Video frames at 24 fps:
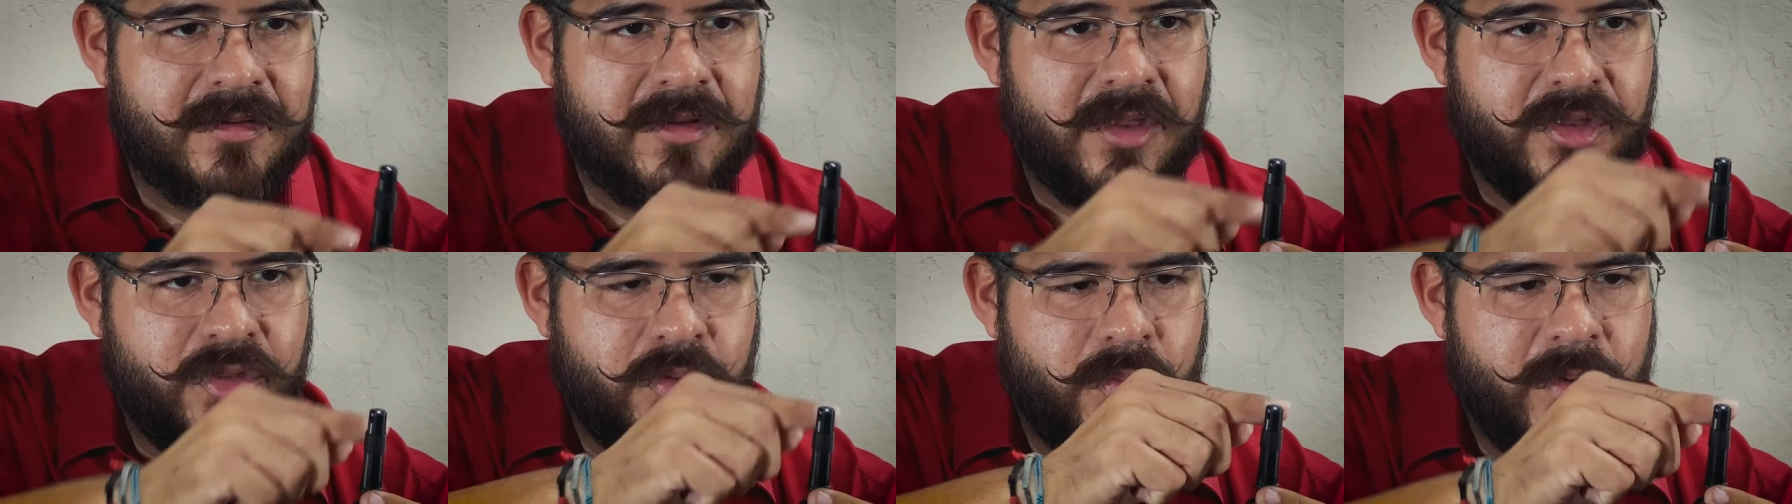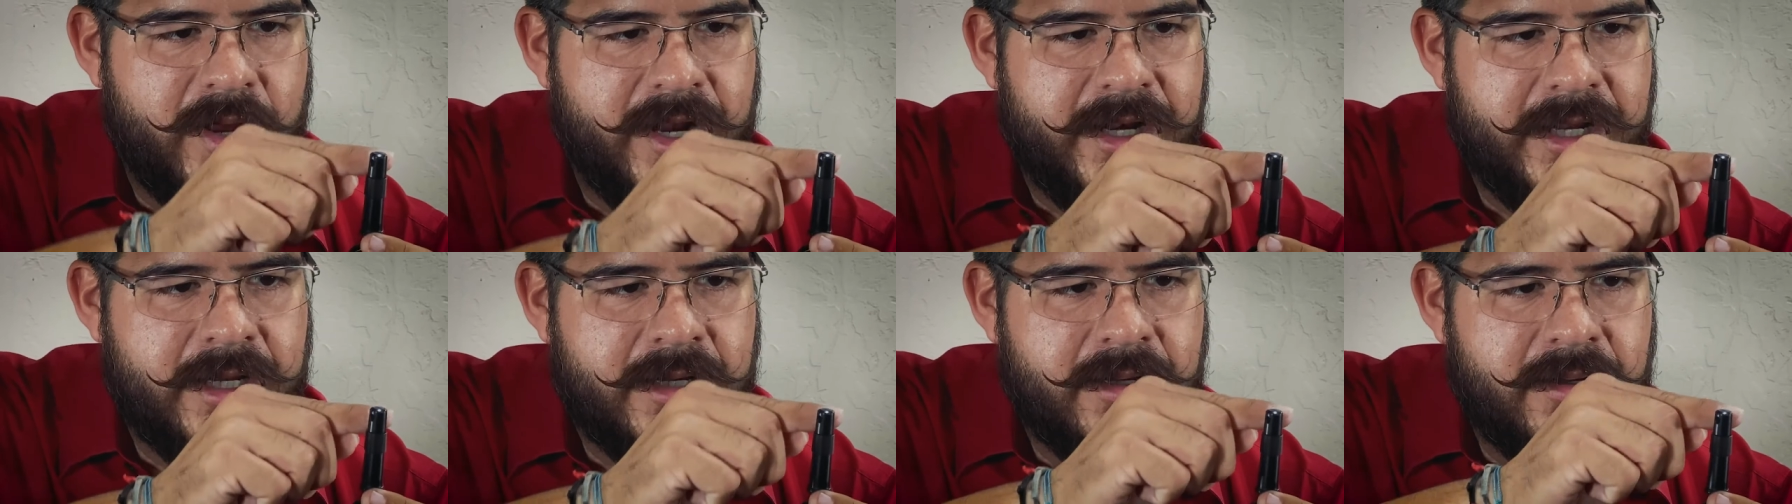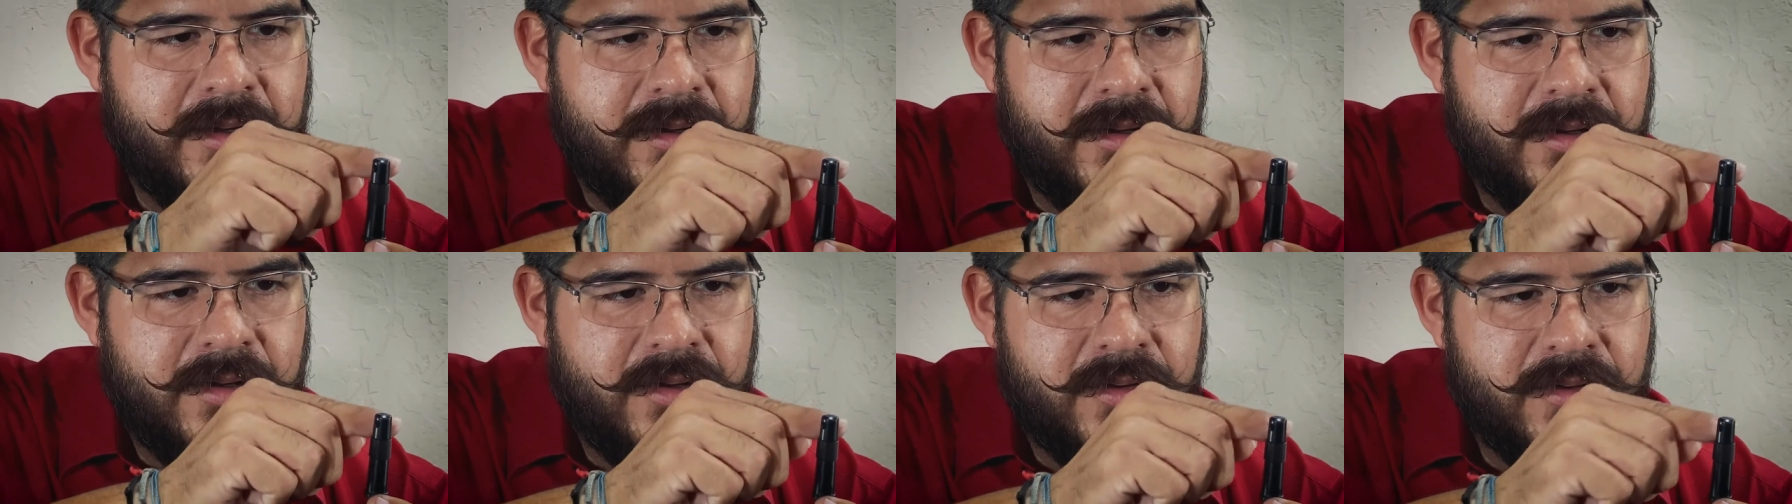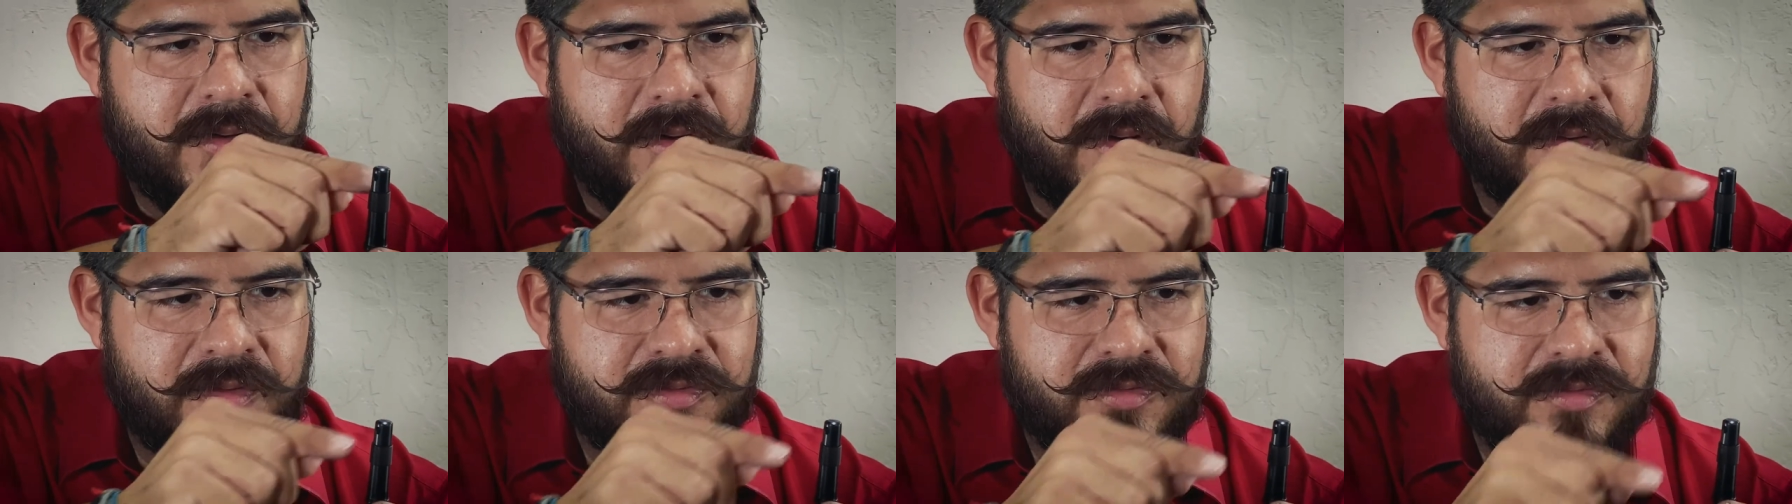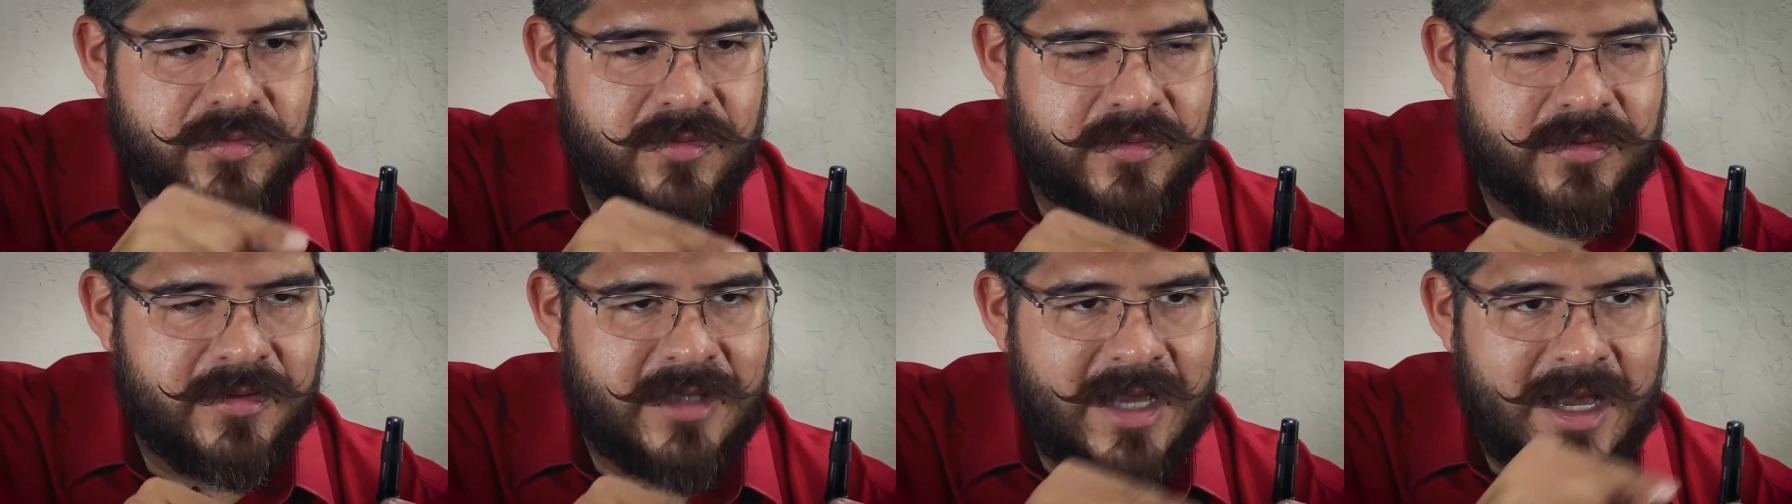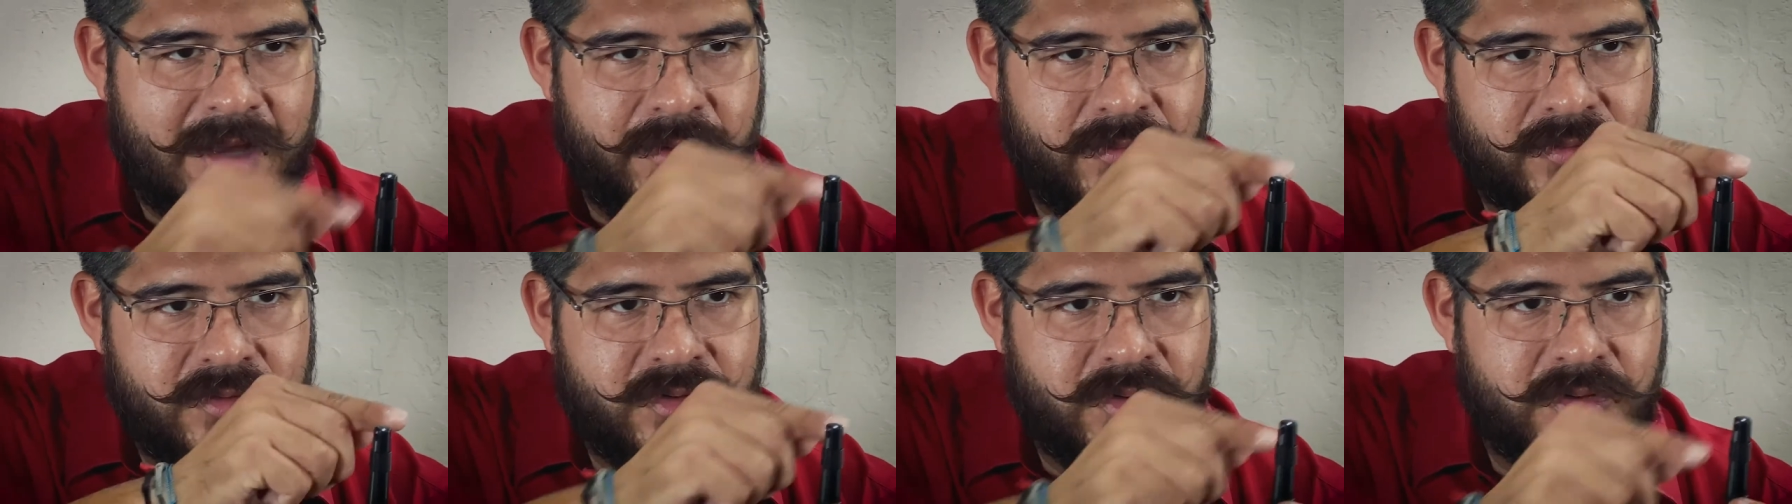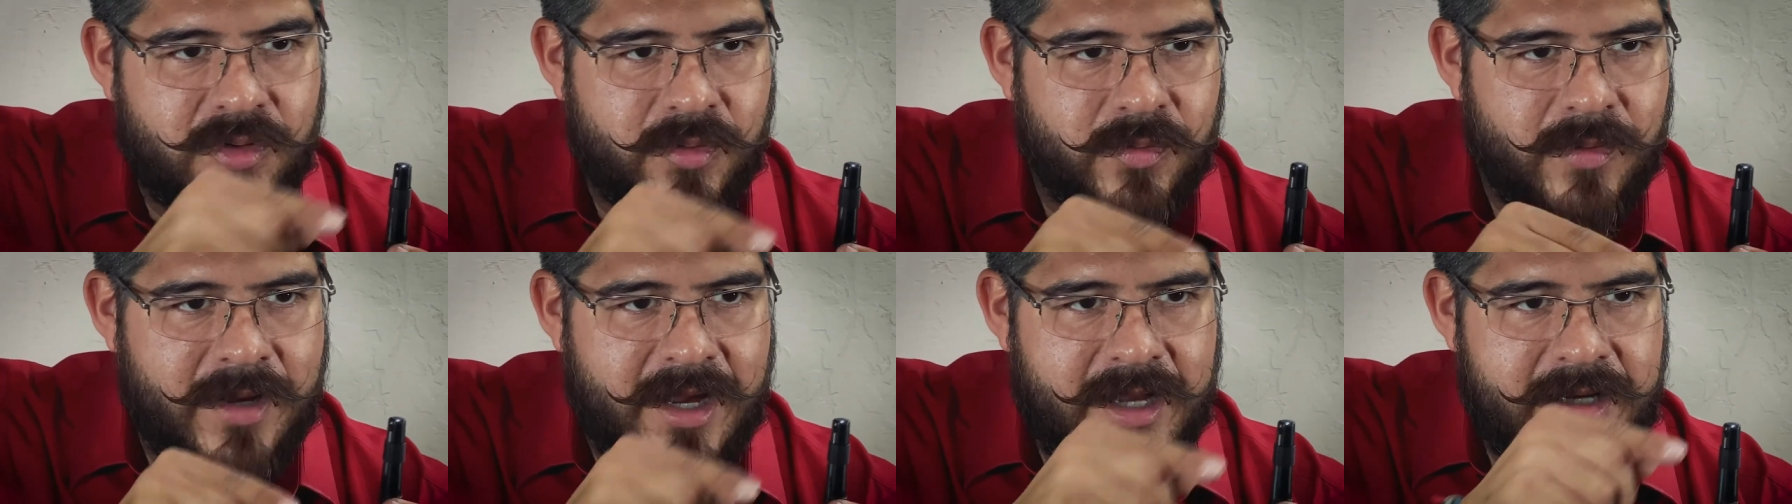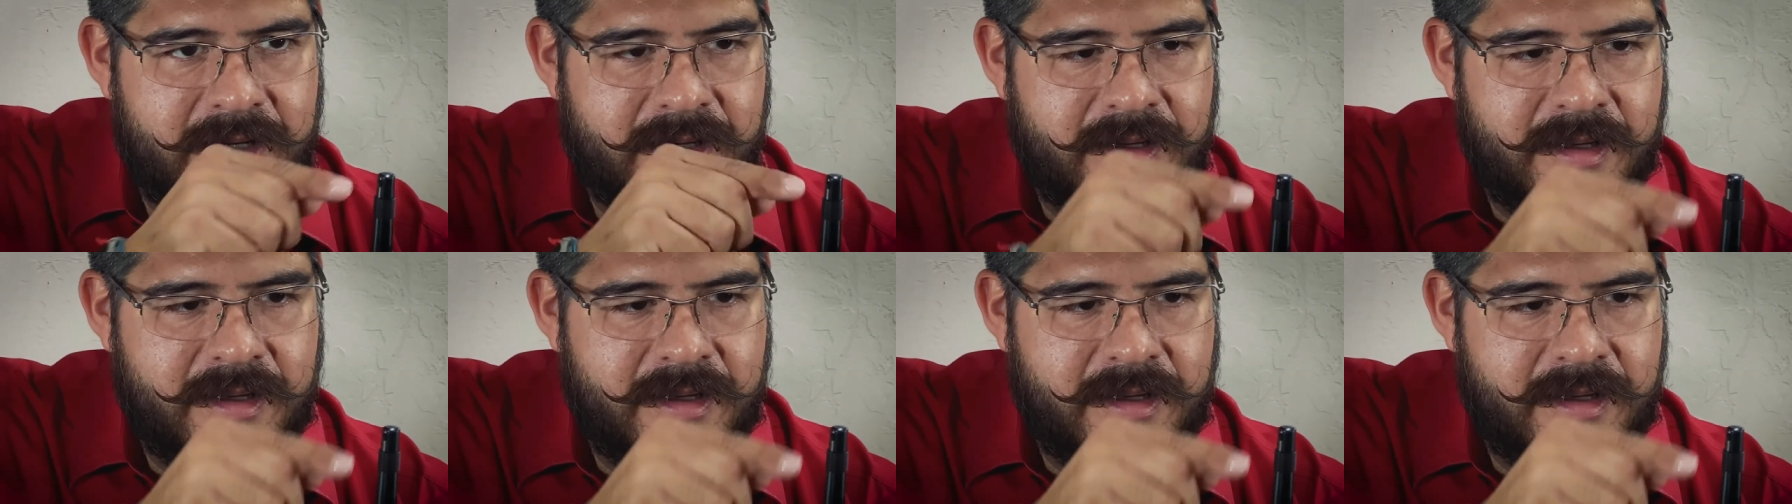the threading goes down to the right,